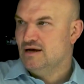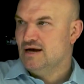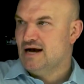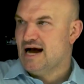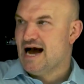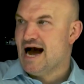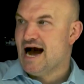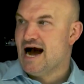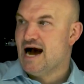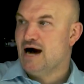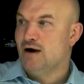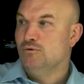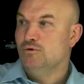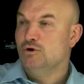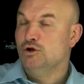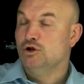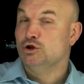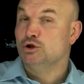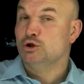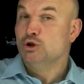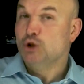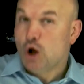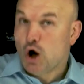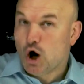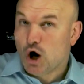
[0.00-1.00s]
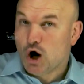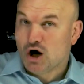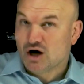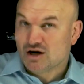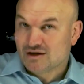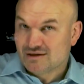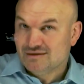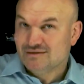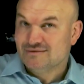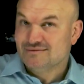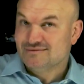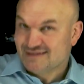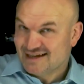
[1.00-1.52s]
How
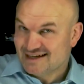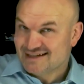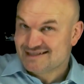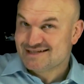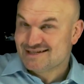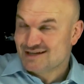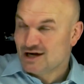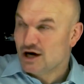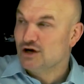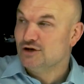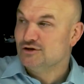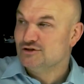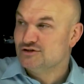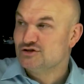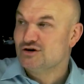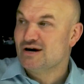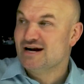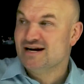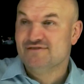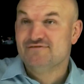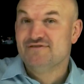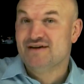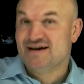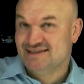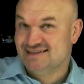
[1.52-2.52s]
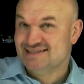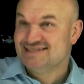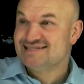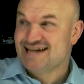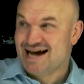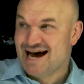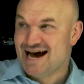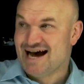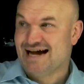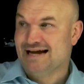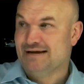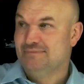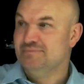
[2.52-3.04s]
long, that's trying to find the
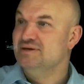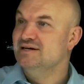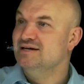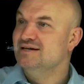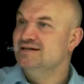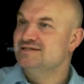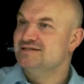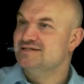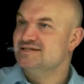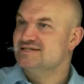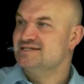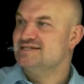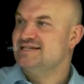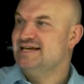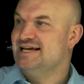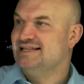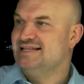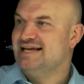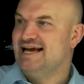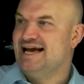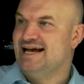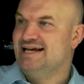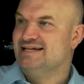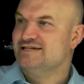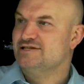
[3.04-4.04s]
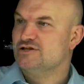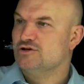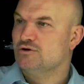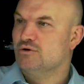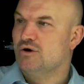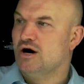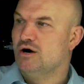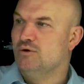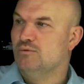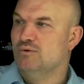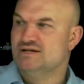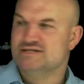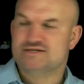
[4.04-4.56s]
time, does it take the ant to
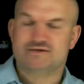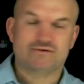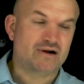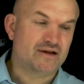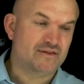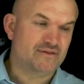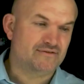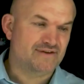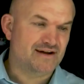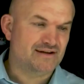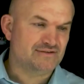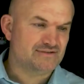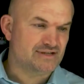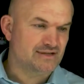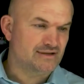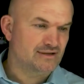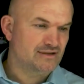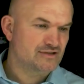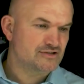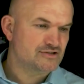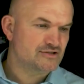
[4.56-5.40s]
crawl once around the fountain?